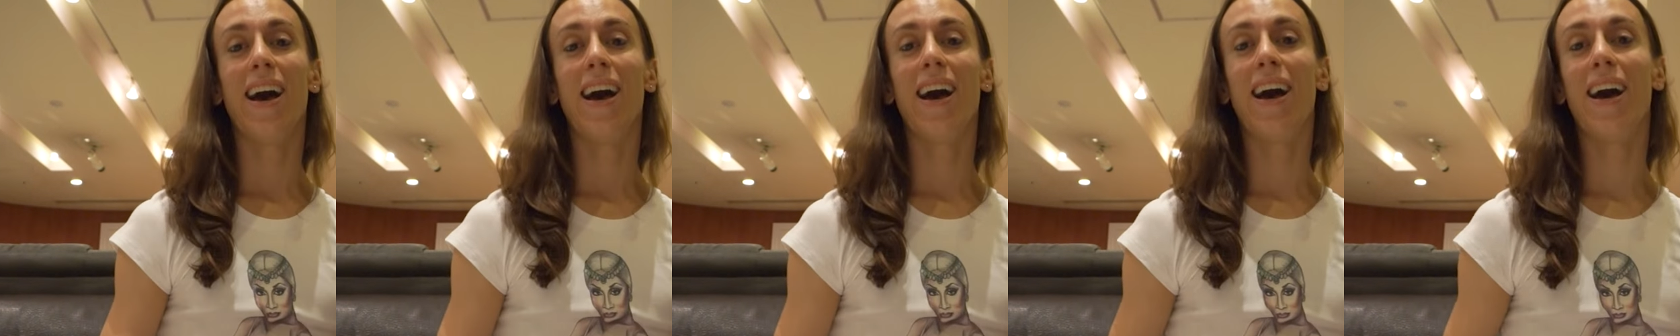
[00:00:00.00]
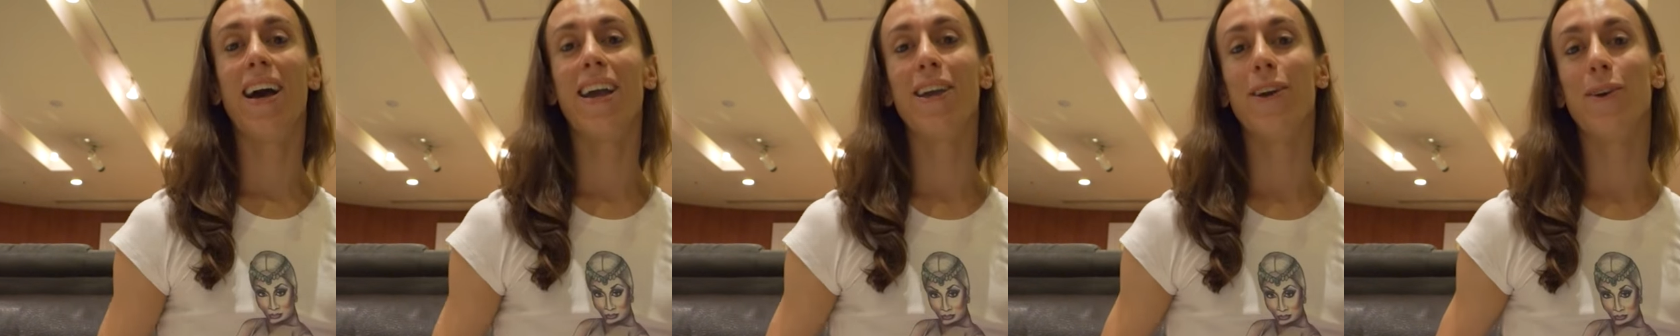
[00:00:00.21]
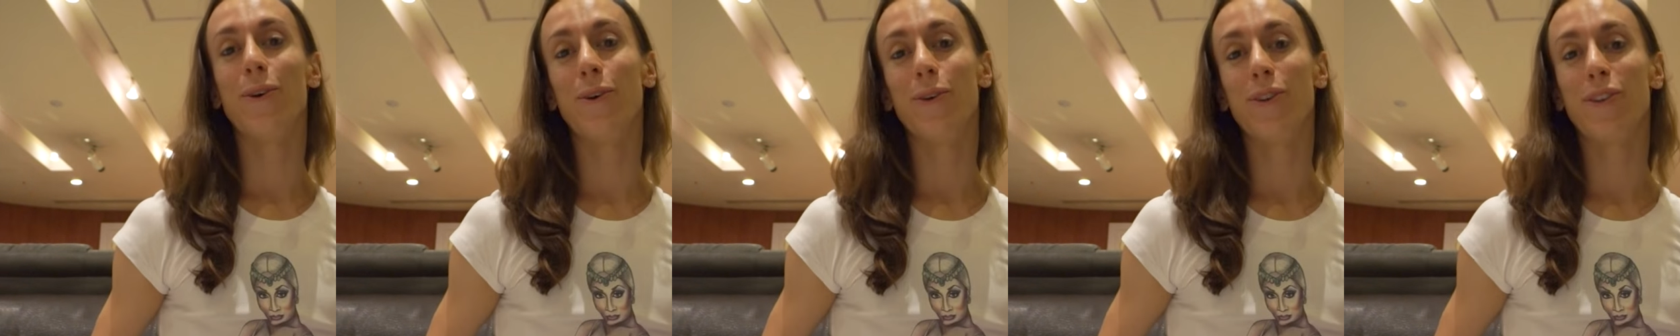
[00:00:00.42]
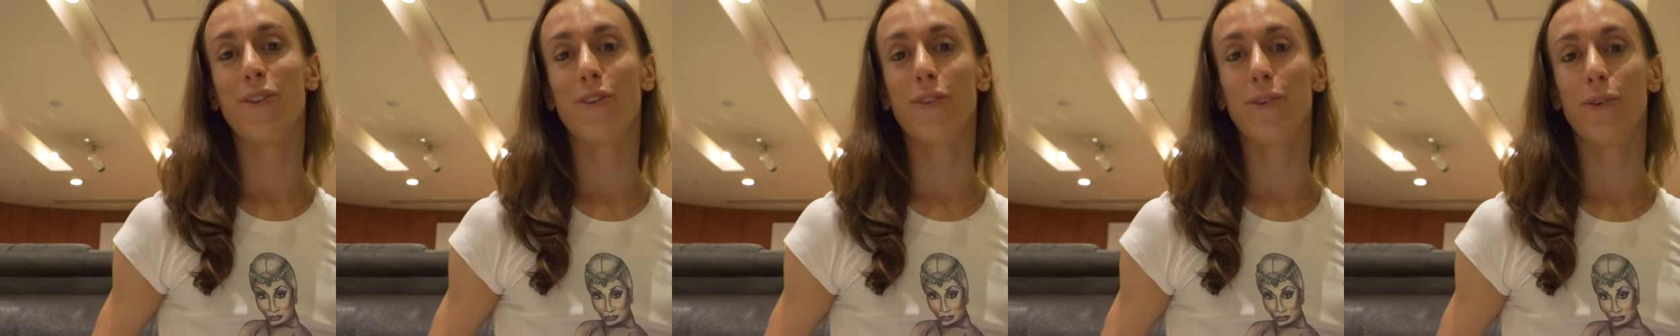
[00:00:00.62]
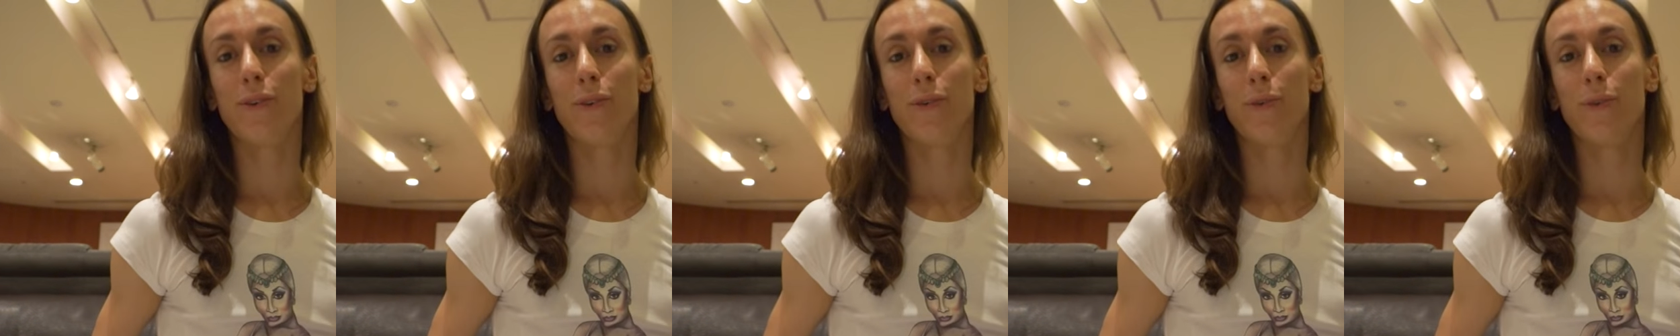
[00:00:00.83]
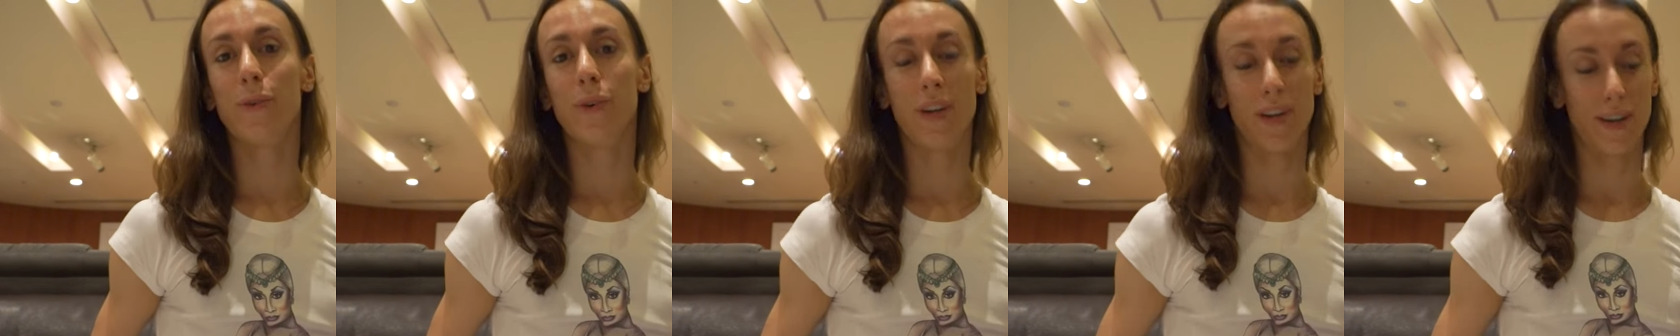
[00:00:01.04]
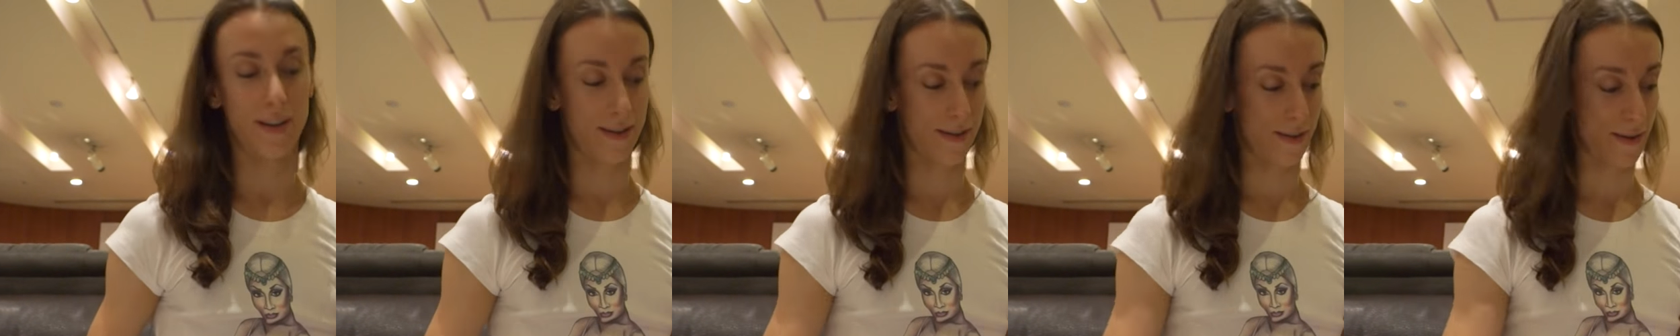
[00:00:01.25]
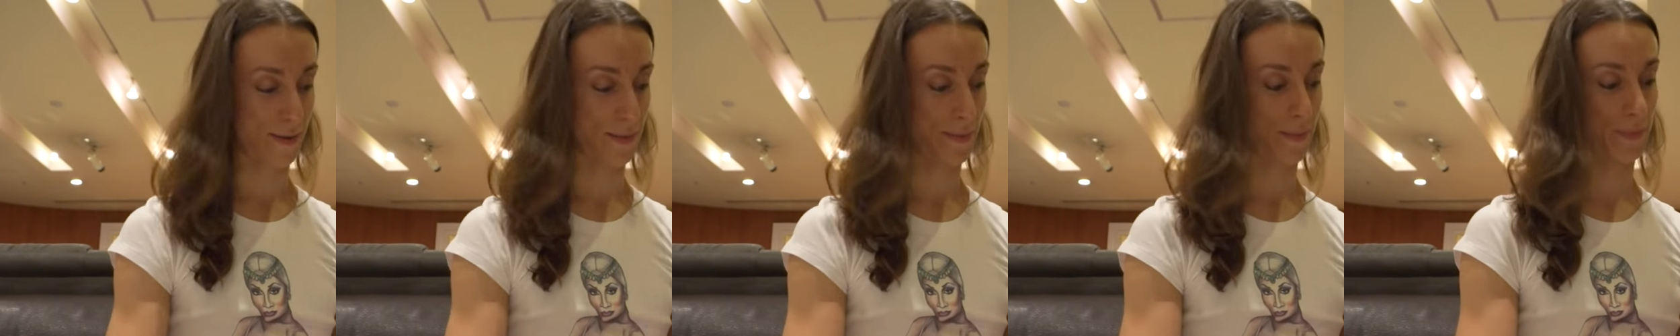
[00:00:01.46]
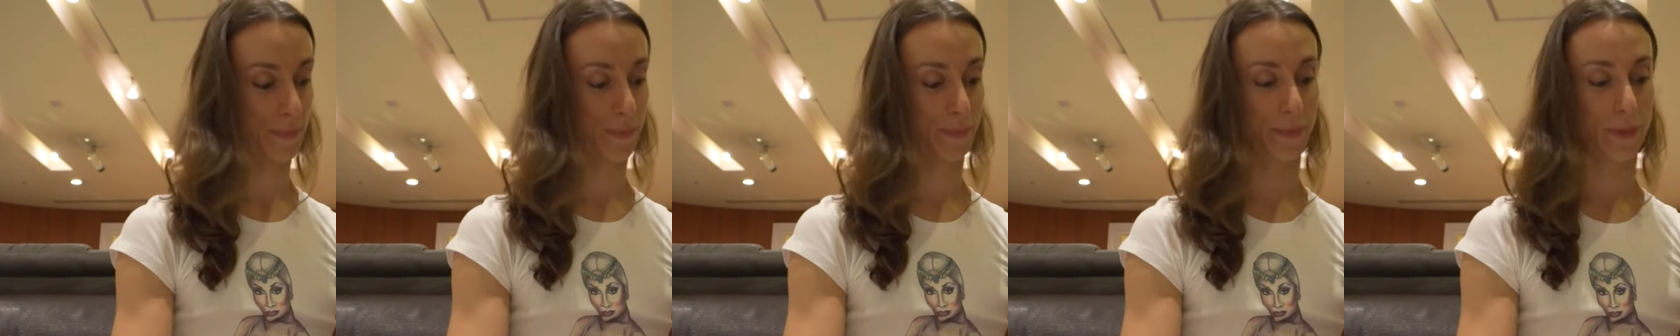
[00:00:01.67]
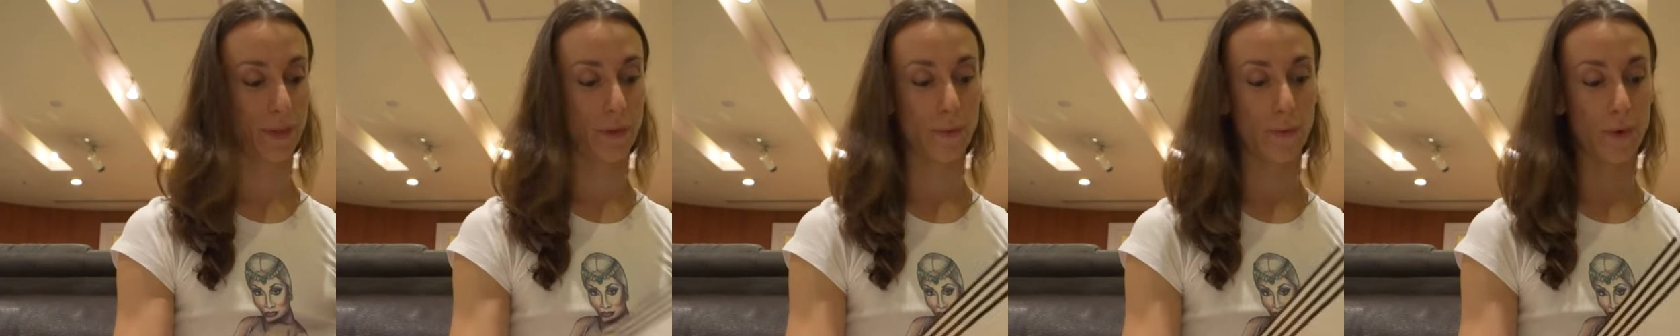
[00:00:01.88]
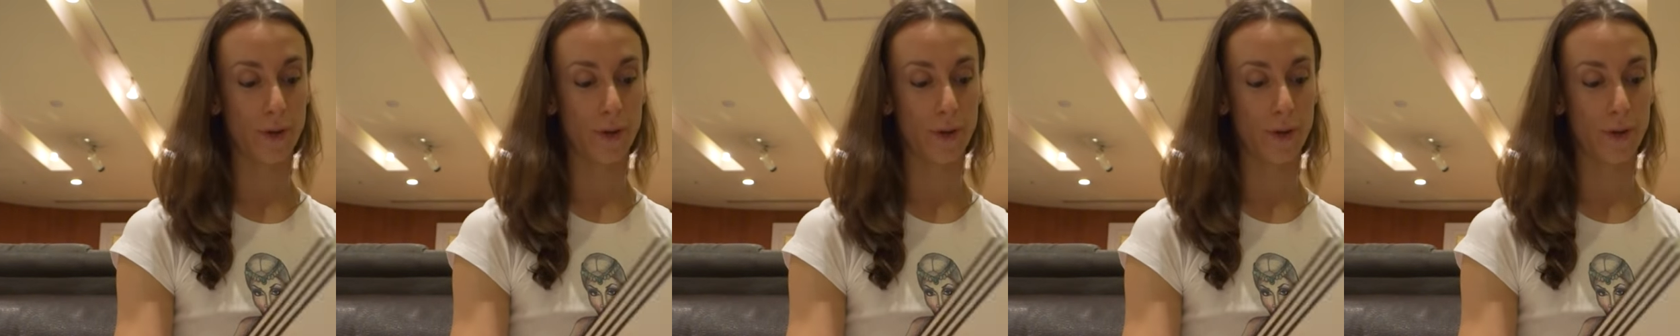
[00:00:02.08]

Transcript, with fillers: I also um,